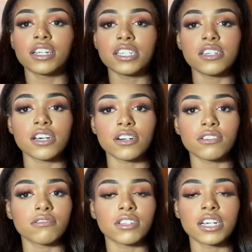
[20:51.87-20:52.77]

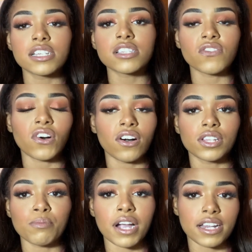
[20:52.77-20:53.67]
detailed list of all
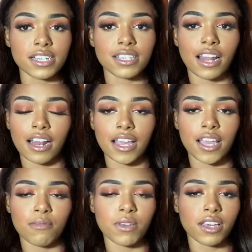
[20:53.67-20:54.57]
the products that I
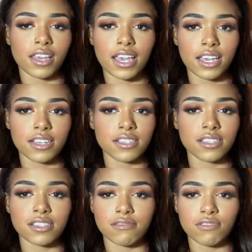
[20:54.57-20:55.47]
name in
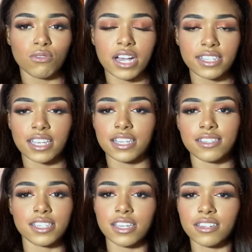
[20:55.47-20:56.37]
case you guys can't
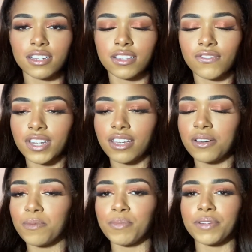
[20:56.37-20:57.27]
see it in the
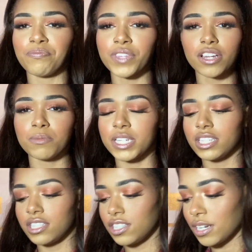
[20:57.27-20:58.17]
video, but it'll be in
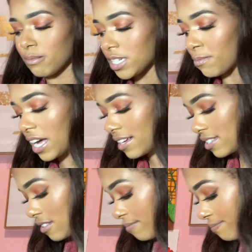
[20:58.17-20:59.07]
the description box.